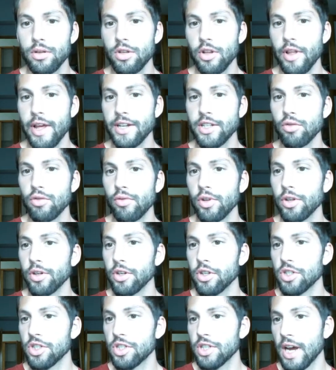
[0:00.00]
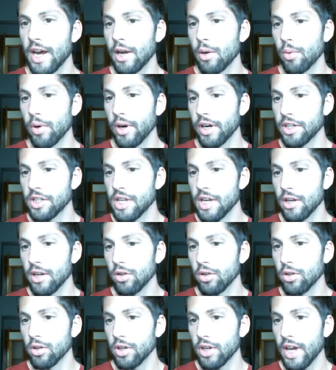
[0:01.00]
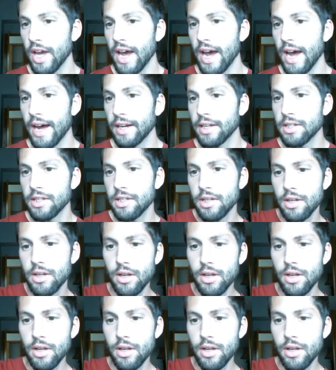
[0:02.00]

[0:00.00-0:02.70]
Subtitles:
So that's a really good sign. We're going to take a look at